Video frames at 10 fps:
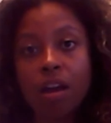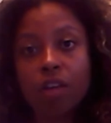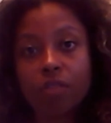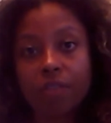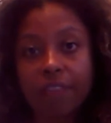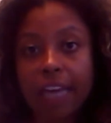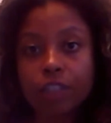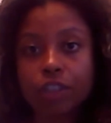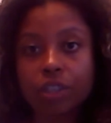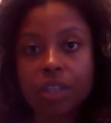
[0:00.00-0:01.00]

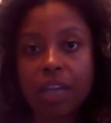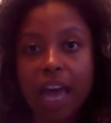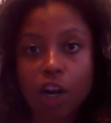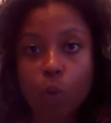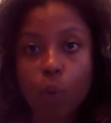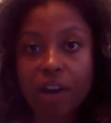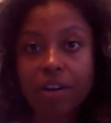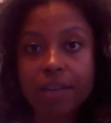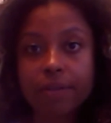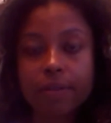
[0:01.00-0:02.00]
reflection and
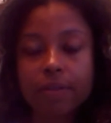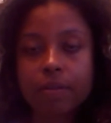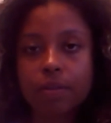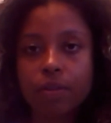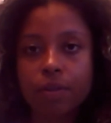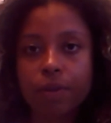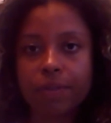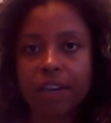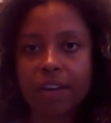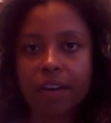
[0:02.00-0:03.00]
awareness to
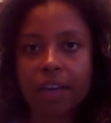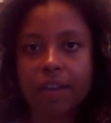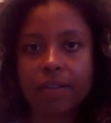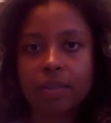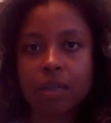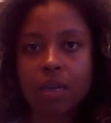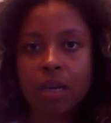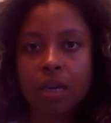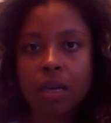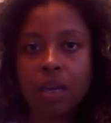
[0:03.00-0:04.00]
those areas,
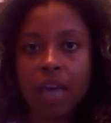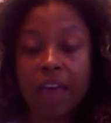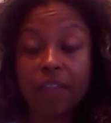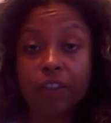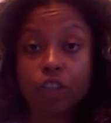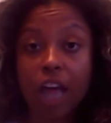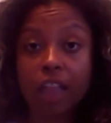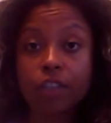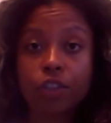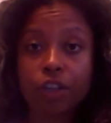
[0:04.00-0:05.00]
and then
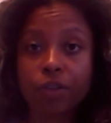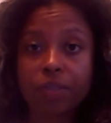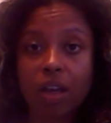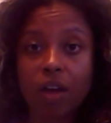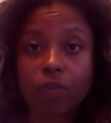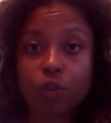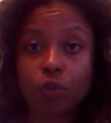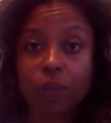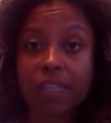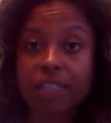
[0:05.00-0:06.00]
challenging yourself to
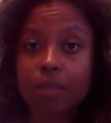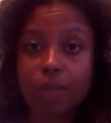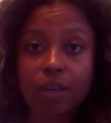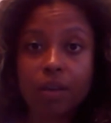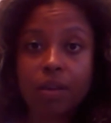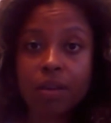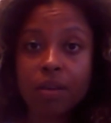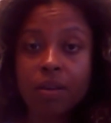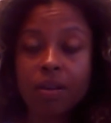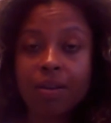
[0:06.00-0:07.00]
really speak
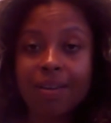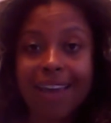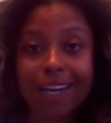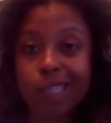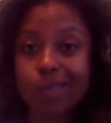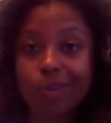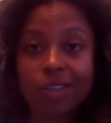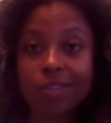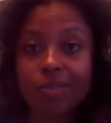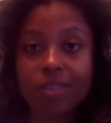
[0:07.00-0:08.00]
and
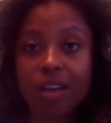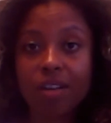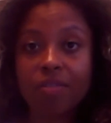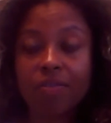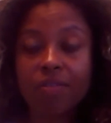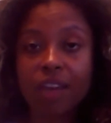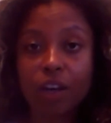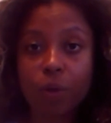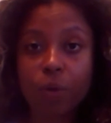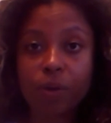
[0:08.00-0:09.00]
express yourself in
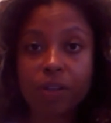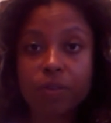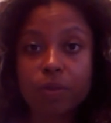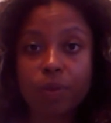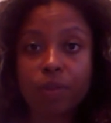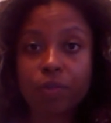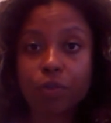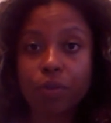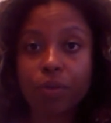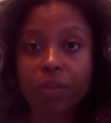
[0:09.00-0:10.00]
accordance with your
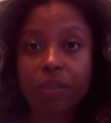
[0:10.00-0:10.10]
truth.